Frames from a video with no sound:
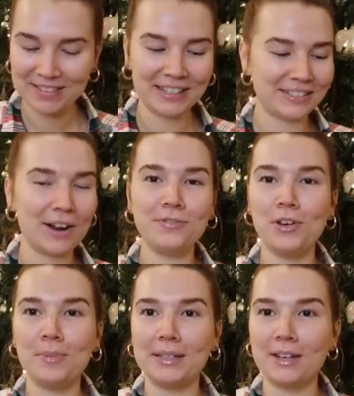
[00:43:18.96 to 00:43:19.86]
These are a
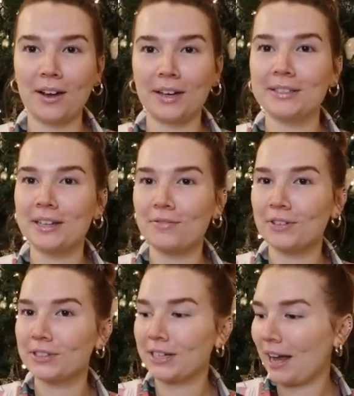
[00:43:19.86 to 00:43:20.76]
few of my stocking
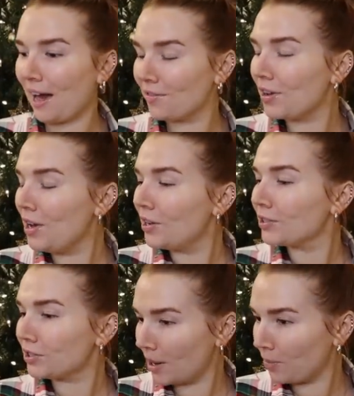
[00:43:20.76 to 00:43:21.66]
stuffers. I have
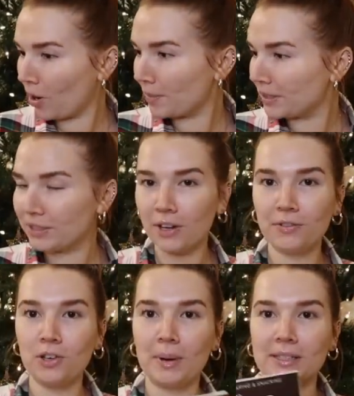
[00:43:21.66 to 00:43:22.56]
some more, but these are a
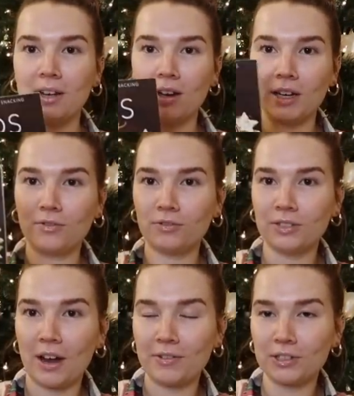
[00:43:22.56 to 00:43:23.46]
few of my stocking
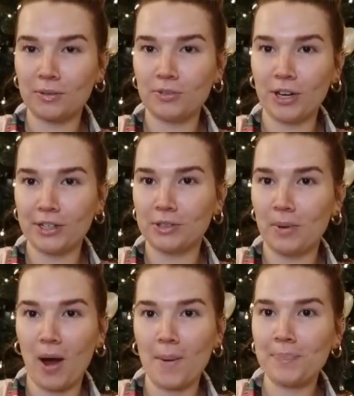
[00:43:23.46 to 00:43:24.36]
stuffers from Jared's
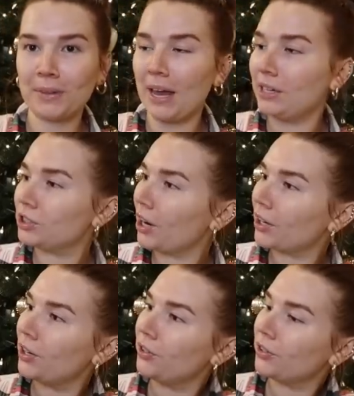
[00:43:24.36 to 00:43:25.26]
mom. A
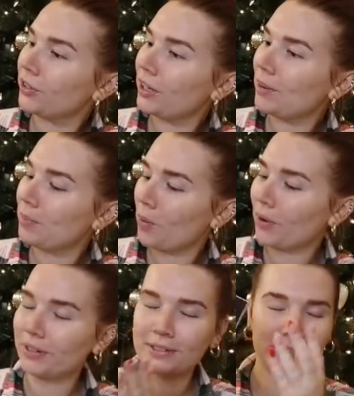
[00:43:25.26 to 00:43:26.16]
charcuterie
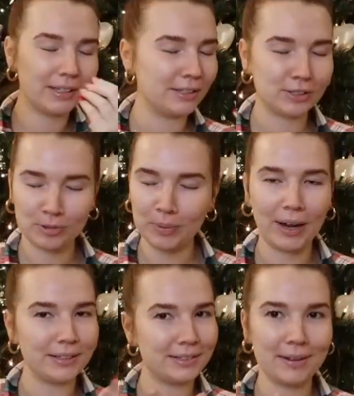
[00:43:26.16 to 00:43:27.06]
boards and
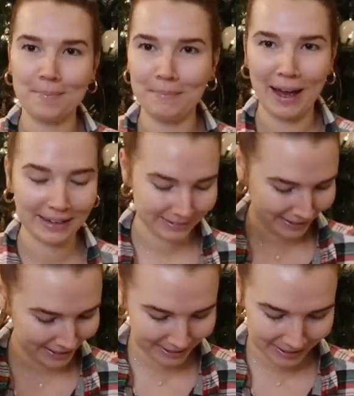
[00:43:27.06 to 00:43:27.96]
spreads
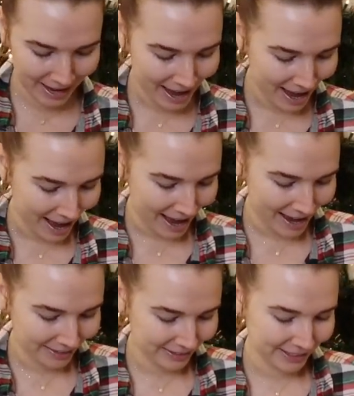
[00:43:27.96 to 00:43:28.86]
magazine.
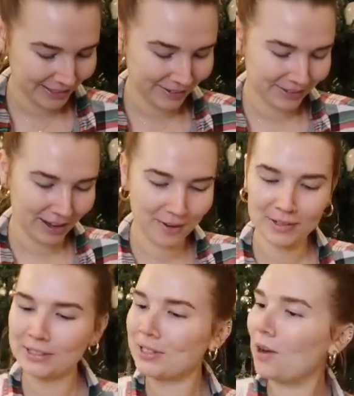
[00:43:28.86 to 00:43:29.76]
And these I thought
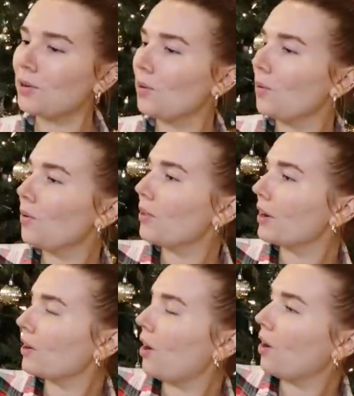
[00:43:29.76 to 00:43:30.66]
were so cool.
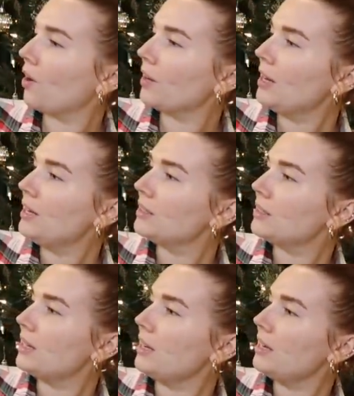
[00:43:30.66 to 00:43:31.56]
They're called
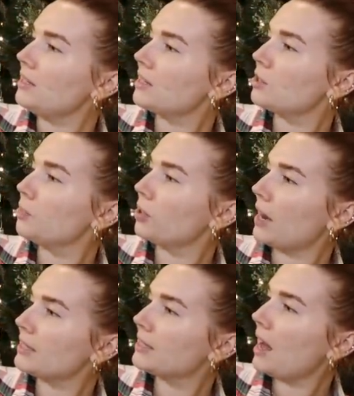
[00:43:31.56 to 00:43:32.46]

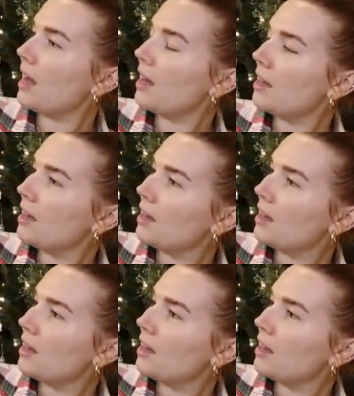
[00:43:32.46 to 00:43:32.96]
Teespressa